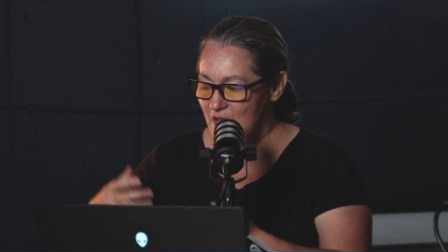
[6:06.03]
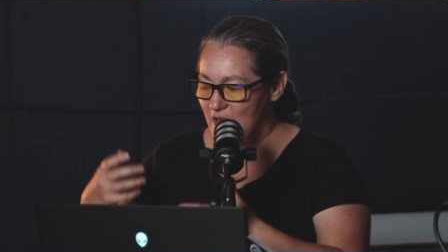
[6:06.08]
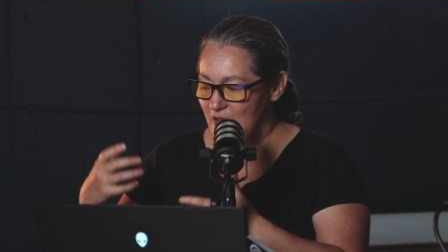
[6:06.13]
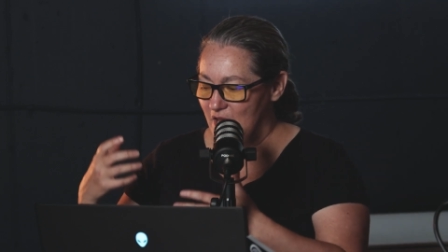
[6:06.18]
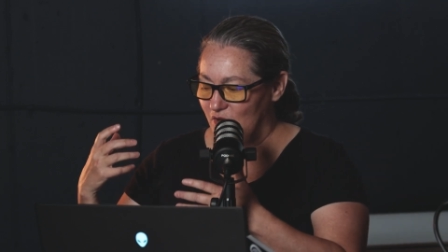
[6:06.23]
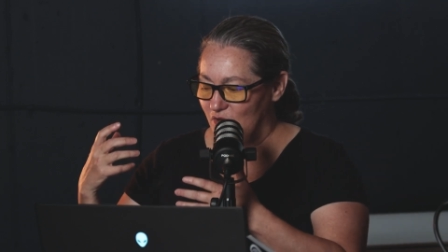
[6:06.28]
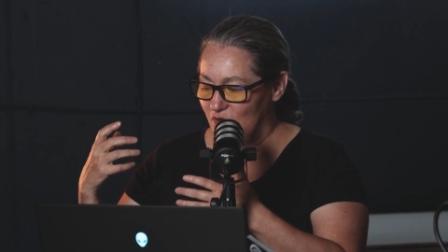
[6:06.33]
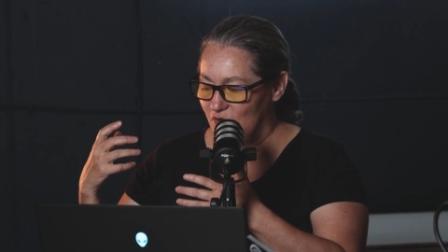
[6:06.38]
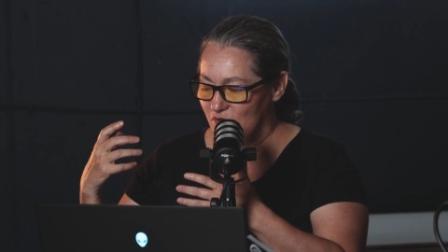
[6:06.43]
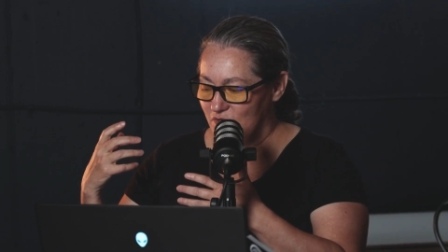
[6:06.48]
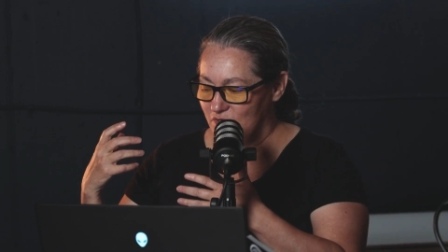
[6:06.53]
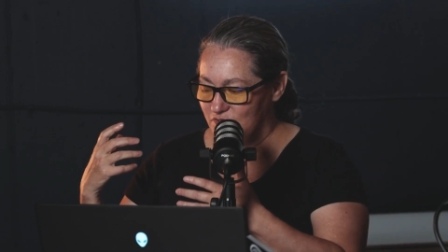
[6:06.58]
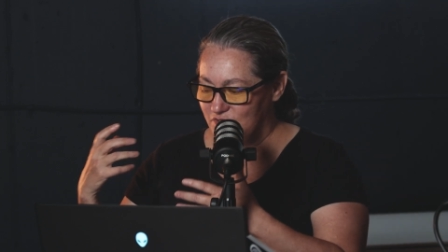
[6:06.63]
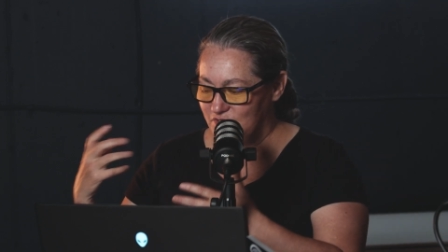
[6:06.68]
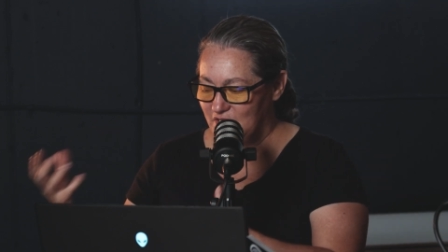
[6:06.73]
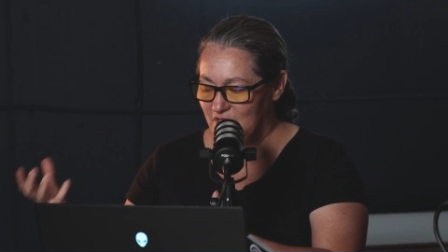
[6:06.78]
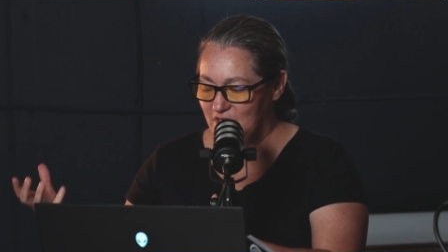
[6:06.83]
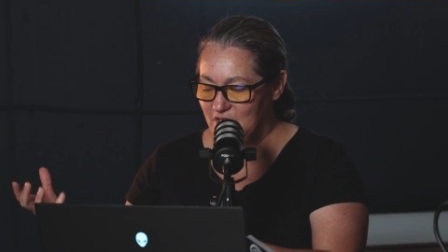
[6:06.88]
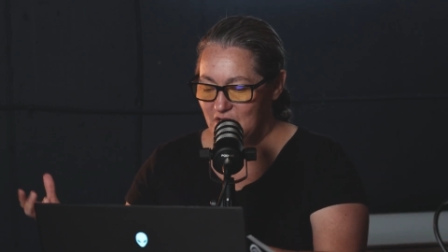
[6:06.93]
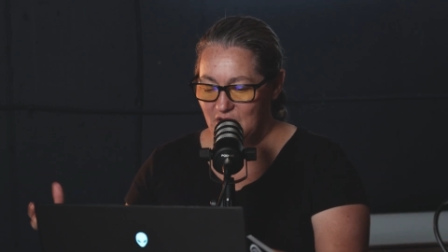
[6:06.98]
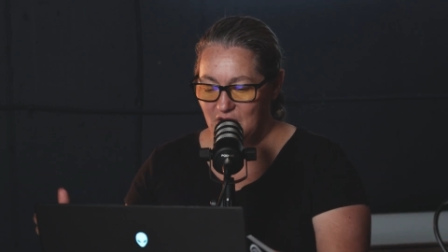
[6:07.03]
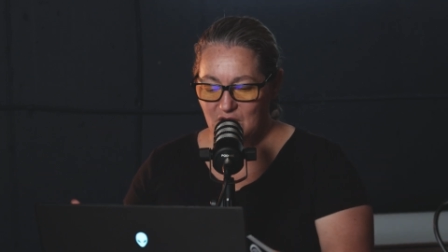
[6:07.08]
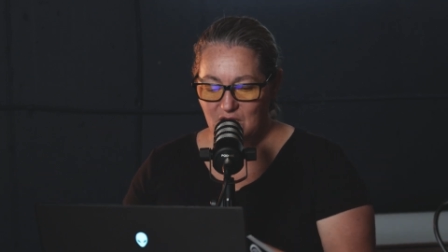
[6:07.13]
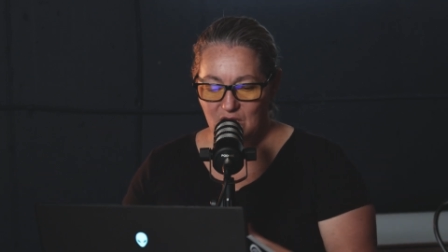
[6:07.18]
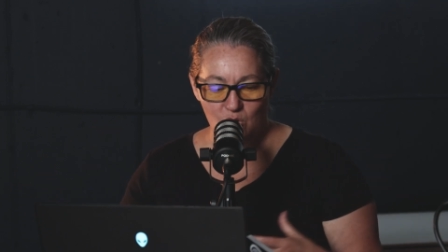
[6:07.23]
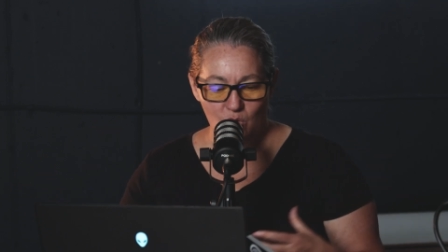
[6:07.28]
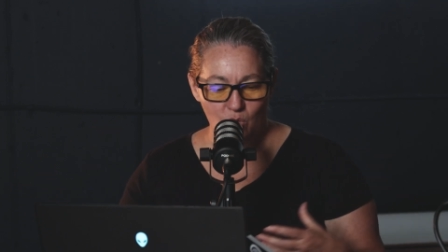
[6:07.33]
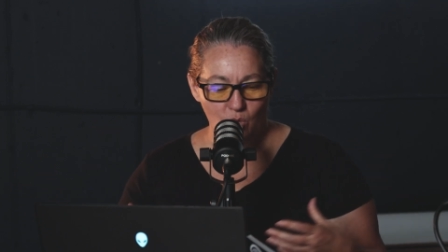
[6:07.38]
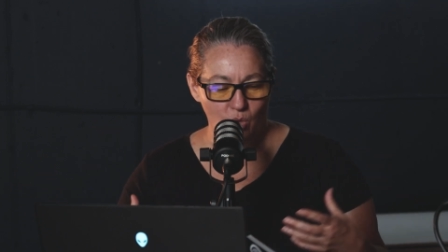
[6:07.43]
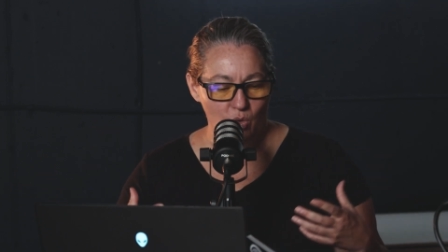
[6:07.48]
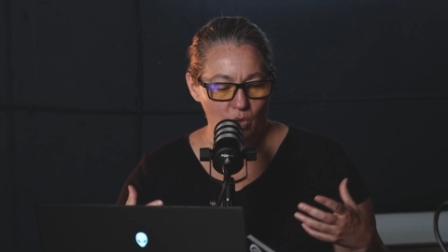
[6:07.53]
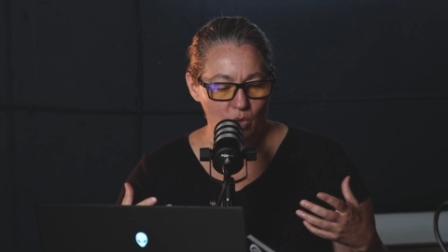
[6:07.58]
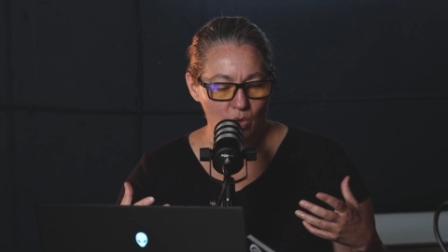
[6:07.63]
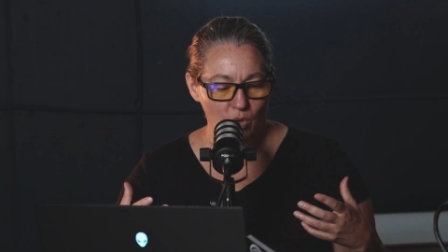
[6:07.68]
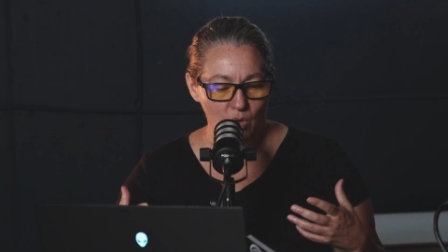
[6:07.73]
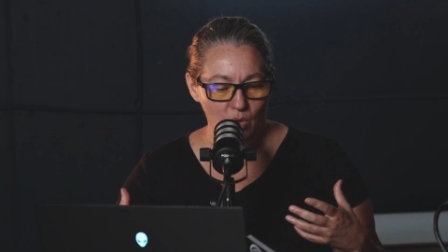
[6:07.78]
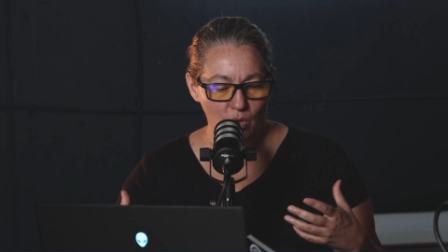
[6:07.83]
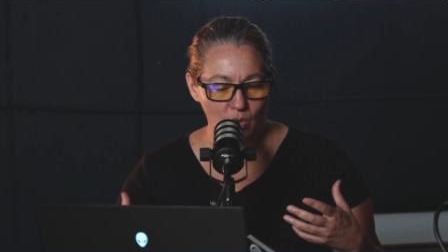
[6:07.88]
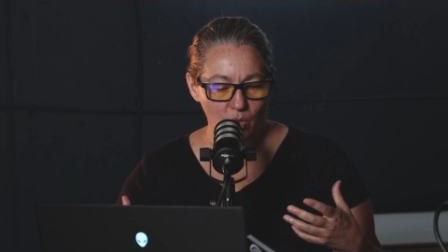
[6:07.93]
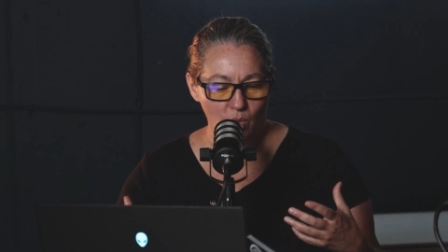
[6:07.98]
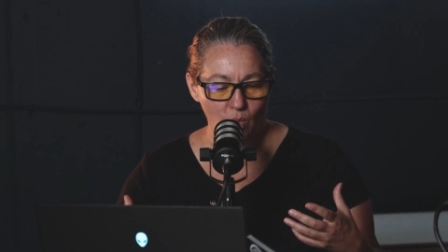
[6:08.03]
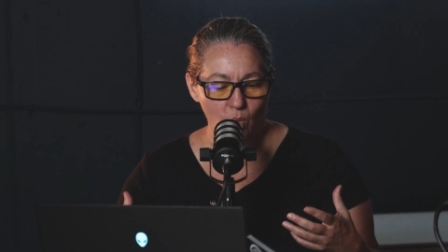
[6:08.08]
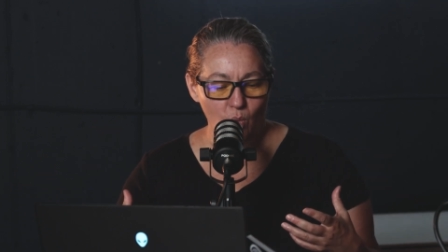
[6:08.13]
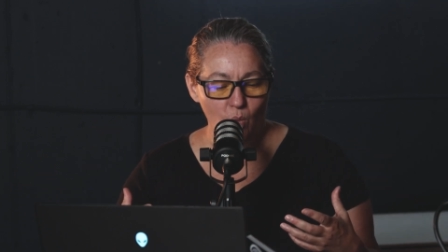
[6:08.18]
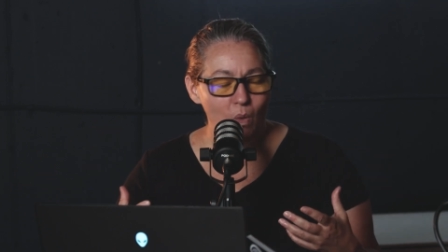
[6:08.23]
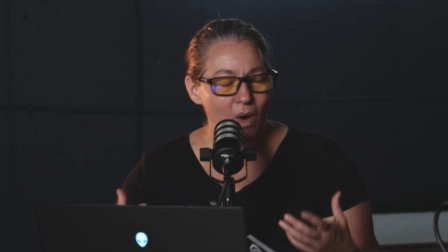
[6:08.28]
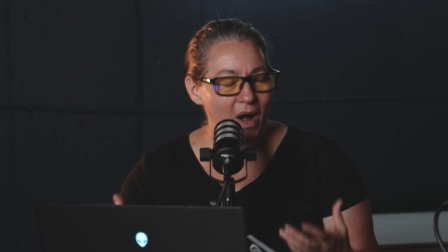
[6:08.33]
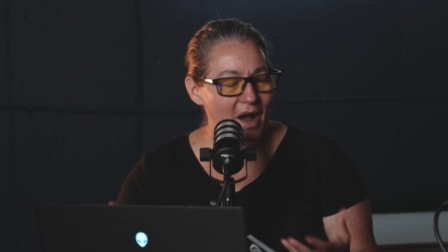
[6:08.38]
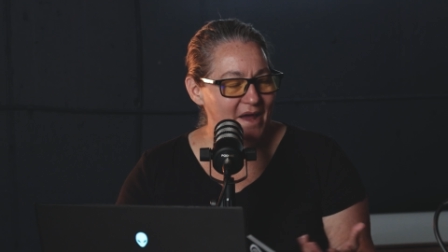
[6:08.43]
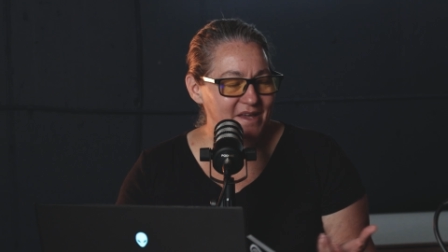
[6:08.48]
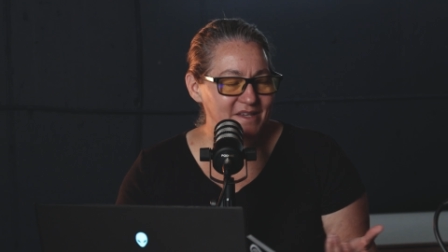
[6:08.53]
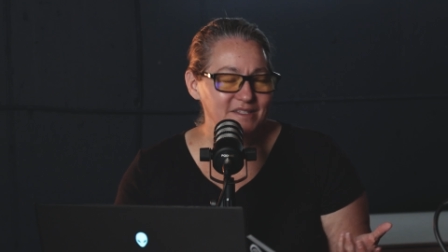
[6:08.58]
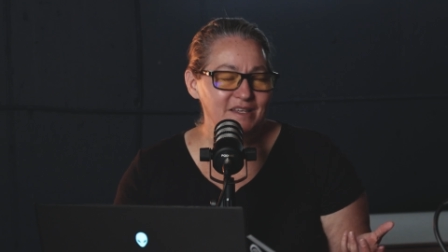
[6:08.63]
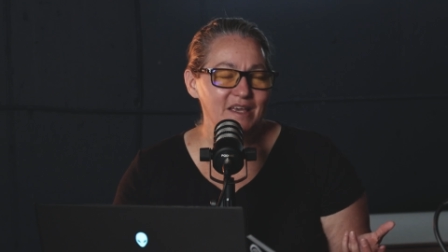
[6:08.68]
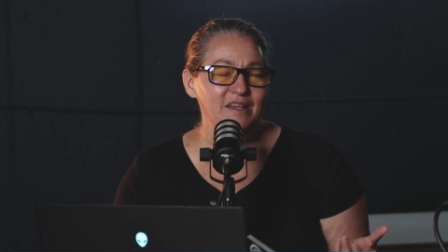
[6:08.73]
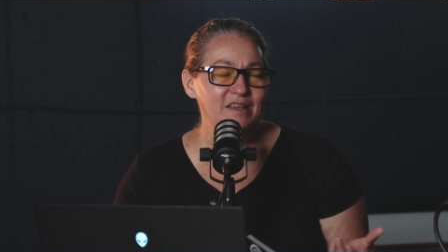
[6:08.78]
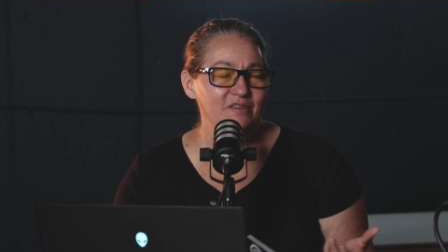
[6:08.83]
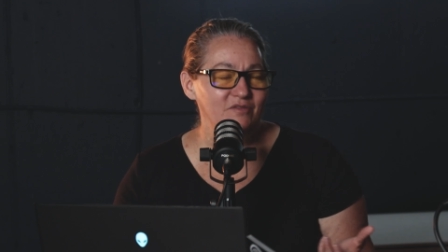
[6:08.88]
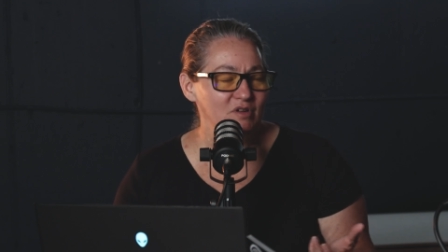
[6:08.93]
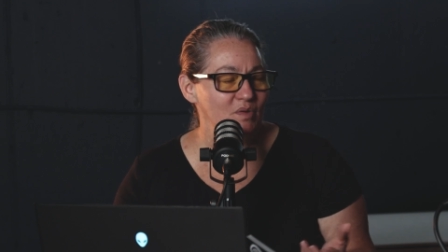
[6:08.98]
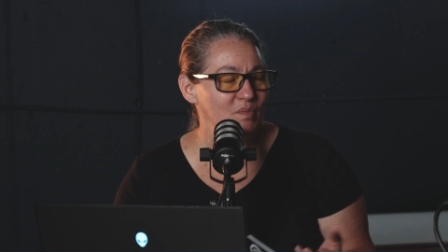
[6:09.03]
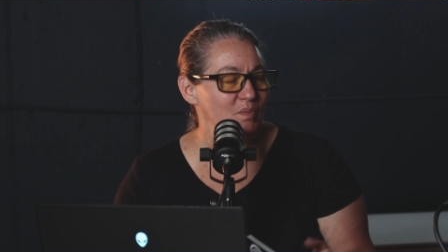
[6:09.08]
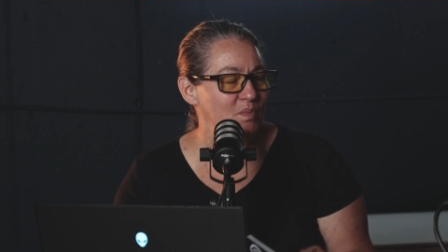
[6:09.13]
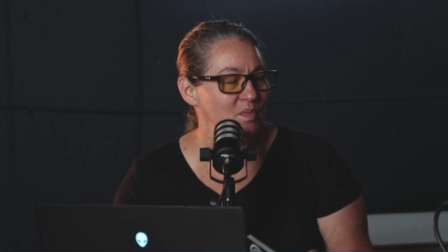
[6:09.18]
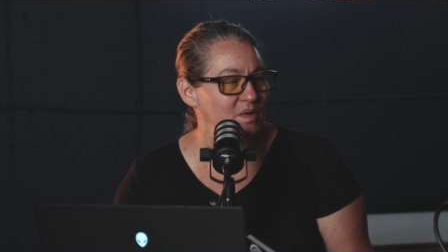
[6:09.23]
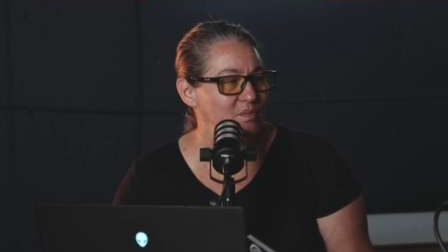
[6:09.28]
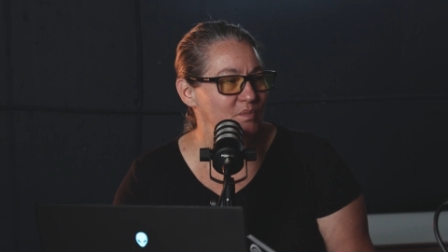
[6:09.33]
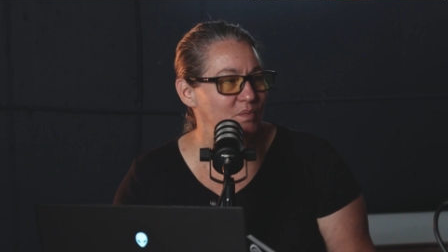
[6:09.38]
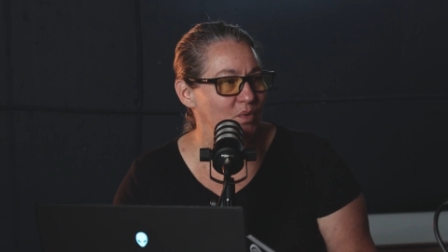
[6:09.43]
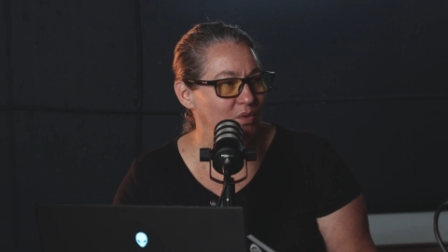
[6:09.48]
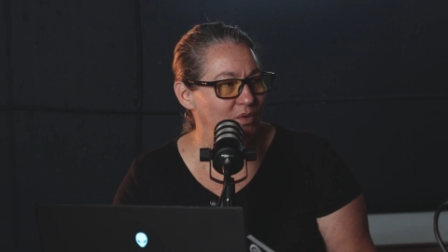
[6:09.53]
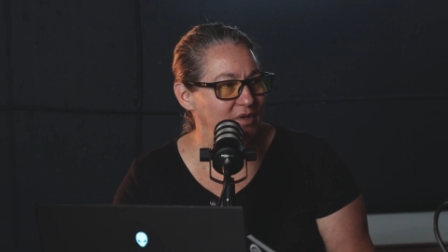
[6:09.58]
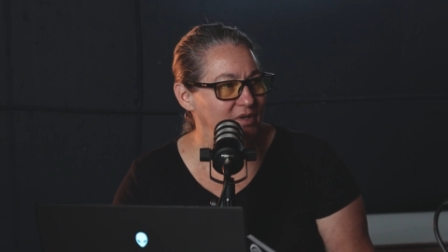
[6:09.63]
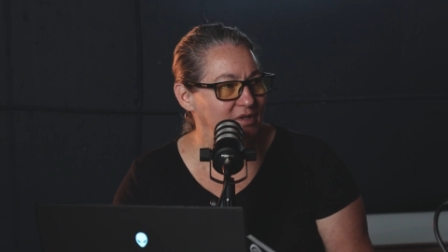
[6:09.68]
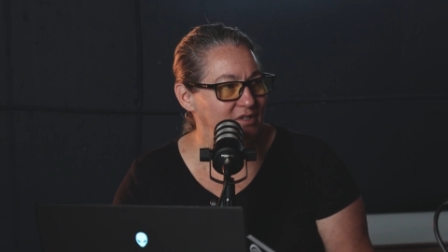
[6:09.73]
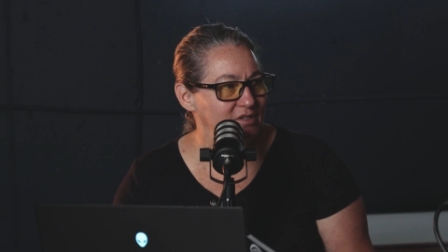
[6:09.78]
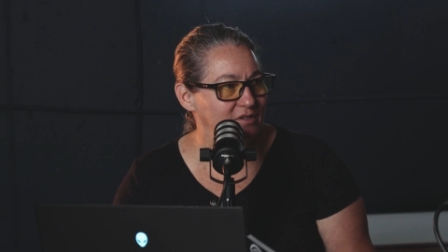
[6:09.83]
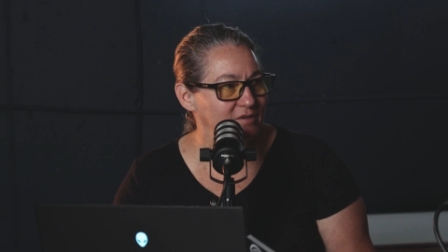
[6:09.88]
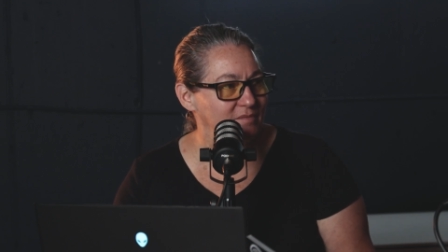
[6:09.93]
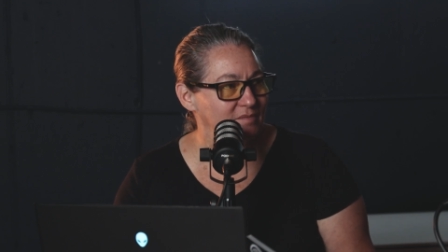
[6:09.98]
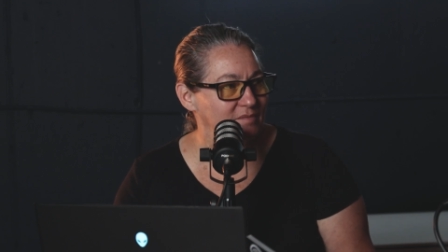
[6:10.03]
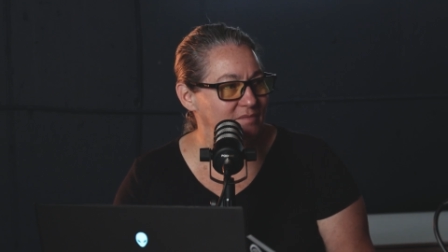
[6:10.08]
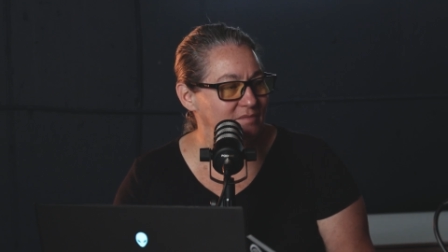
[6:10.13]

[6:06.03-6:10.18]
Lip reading: and your CDE, or why is that even important?